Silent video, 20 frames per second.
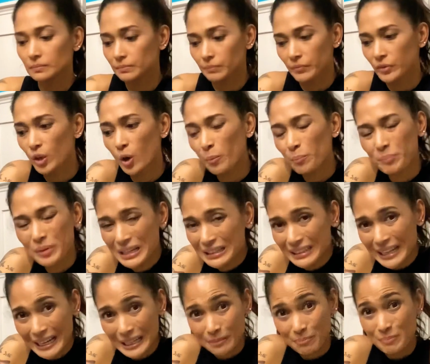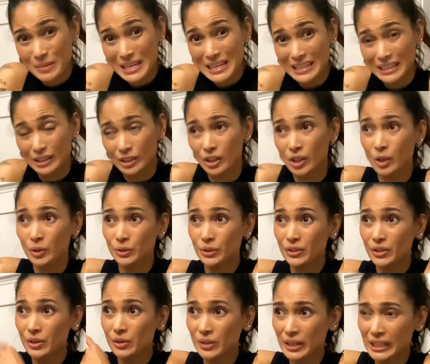Don't be like me. Go to
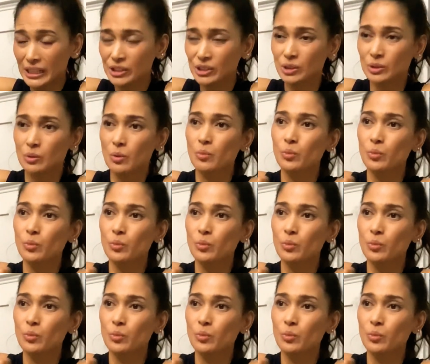the range,